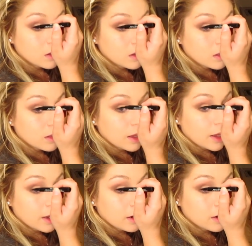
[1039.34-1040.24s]
And
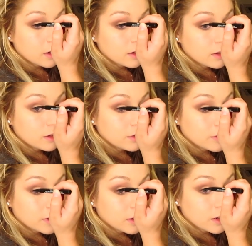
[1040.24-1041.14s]
then
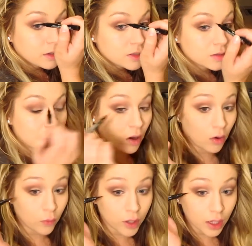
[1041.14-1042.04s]
doing a
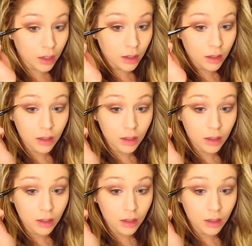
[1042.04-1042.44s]
small wing.